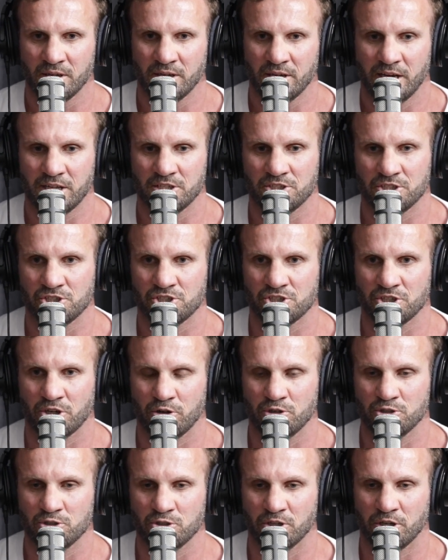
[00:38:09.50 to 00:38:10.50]
it just
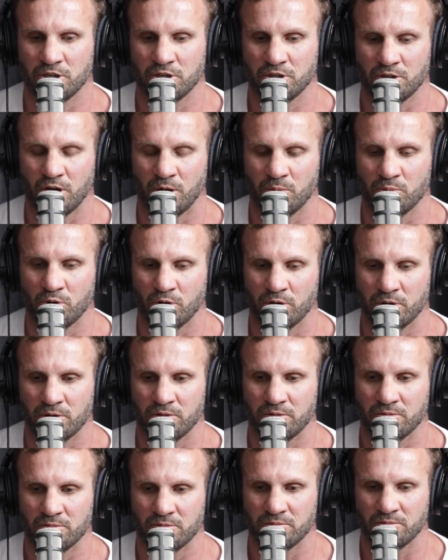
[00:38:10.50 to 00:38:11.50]
shows you that I'm not
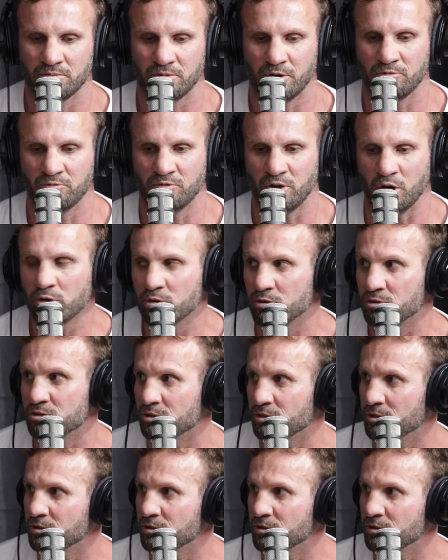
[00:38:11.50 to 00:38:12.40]
of value to you.